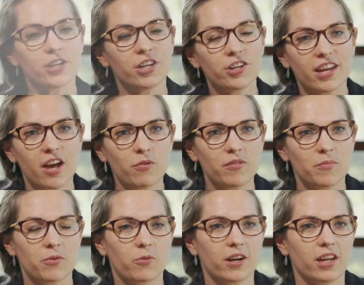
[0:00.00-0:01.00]
For a year now, we've
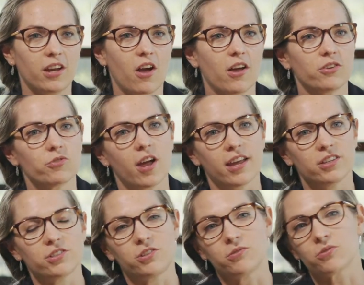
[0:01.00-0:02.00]
been working on
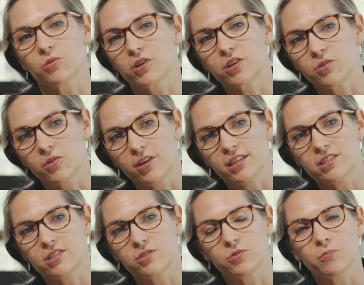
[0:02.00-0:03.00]
trying to use
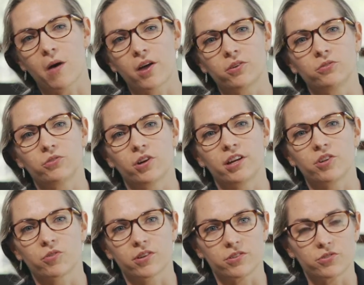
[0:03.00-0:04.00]
organoids to model
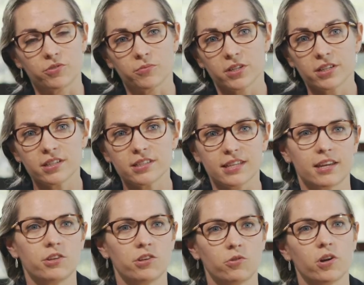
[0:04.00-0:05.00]
neuroendocrine tumors
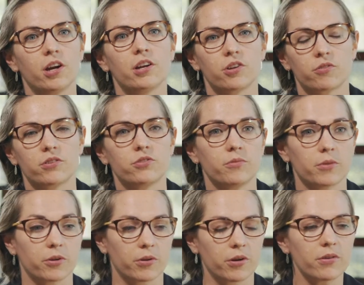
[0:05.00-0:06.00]
and neuroendocrine
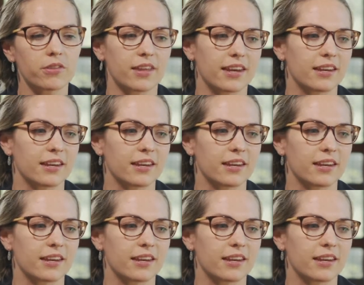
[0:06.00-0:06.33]
tumor growth.